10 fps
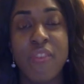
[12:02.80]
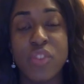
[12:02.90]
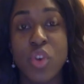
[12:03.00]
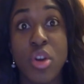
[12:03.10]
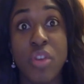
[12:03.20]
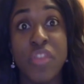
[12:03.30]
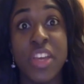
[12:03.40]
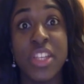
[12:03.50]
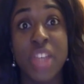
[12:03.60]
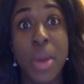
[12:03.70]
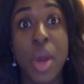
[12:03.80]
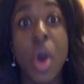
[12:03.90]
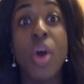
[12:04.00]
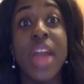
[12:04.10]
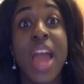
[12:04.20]
got a lot of things going
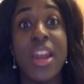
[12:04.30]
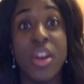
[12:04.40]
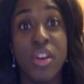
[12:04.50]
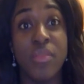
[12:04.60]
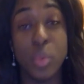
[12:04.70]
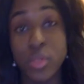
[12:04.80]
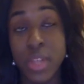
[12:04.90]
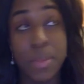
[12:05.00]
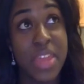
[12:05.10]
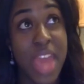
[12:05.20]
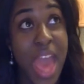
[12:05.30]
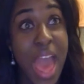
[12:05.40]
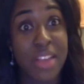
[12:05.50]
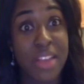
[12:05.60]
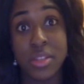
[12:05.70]
on and a lot of balls up in the
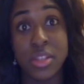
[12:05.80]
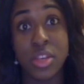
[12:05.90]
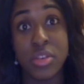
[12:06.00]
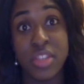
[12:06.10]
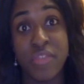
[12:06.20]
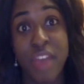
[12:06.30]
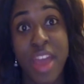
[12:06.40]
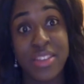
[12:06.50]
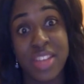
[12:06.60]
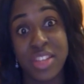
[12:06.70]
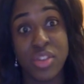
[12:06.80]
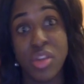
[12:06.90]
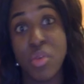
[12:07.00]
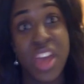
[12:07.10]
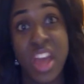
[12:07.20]
air. Excuse the phrase. That's the
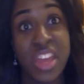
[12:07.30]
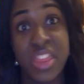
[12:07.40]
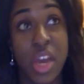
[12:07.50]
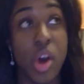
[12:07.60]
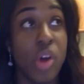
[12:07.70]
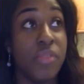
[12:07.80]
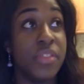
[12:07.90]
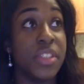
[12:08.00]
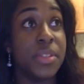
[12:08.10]
only thing I can think of.